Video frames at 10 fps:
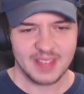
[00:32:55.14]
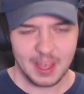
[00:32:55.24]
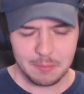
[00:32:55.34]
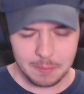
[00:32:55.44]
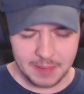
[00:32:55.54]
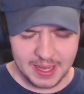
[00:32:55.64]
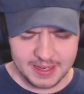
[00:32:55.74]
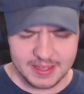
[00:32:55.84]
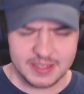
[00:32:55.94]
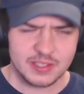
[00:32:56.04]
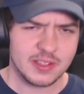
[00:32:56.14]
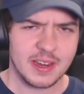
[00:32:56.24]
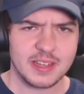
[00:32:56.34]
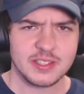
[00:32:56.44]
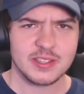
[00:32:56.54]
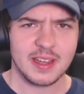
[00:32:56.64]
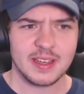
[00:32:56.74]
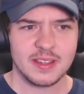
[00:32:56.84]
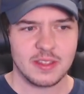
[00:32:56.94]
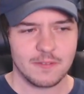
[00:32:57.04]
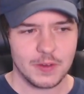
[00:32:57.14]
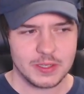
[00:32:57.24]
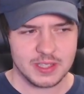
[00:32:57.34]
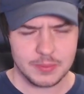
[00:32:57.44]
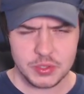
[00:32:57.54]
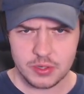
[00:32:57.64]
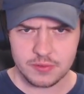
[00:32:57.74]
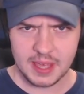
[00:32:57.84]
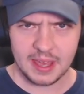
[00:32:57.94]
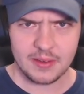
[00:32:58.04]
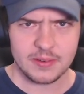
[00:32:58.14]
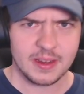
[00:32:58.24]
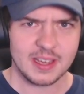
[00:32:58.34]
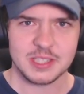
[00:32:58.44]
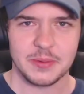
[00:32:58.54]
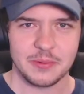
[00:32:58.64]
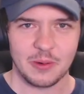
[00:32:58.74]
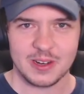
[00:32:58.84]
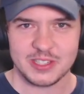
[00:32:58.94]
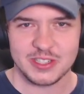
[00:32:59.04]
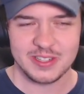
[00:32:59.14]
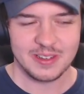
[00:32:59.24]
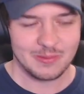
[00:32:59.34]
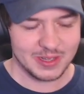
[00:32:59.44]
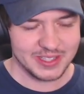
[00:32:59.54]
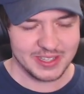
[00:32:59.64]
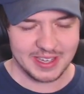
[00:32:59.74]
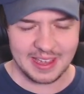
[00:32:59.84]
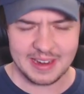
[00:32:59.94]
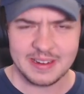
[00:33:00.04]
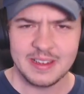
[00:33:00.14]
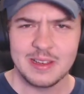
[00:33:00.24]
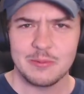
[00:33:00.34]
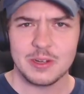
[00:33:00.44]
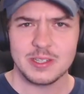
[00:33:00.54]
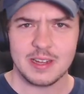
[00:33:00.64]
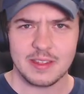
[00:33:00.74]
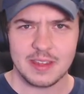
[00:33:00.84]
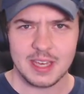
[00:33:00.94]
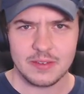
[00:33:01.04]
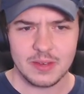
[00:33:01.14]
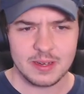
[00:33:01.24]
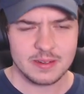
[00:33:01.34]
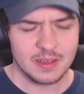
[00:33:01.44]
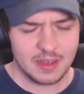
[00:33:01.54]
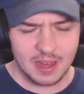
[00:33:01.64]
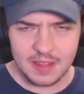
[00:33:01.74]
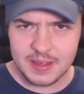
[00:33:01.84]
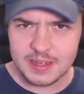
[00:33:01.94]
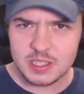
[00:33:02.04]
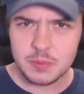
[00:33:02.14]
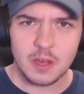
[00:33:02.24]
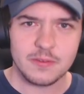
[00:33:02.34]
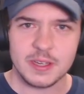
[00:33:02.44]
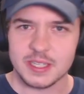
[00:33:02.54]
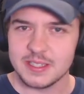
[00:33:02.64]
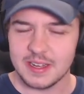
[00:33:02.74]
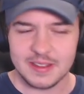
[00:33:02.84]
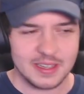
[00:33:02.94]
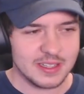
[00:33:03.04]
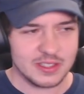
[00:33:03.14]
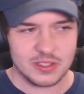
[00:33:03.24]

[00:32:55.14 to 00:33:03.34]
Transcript: And we're back. It's the next day. The first episode of K-On! Has been watched once again. What did I think of it? I think it's perfect. I think it's